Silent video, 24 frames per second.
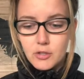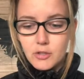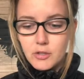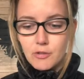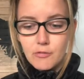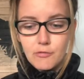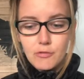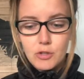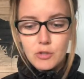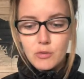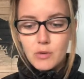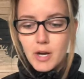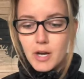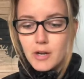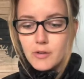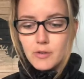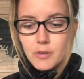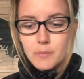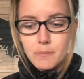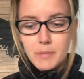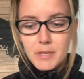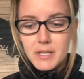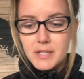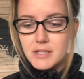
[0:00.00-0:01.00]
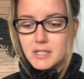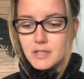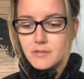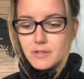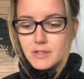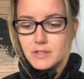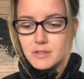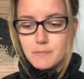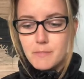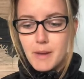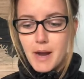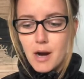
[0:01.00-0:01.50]
at a few hundred beats of
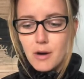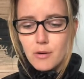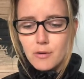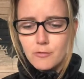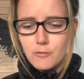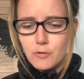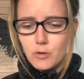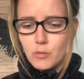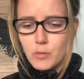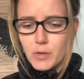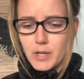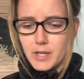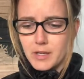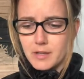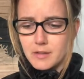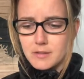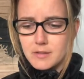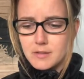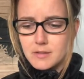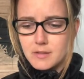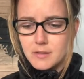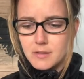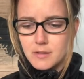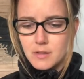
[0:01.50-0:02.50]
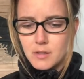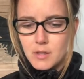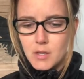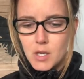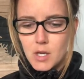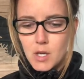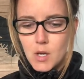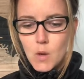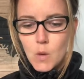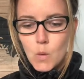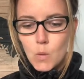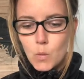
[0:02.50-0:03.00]
his powerful wings.
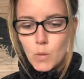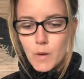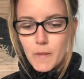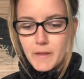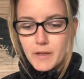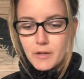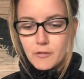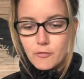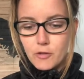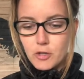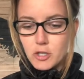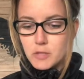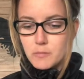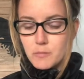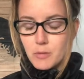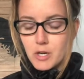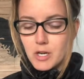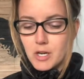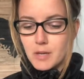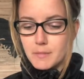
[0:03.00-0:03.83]
When they'd first put him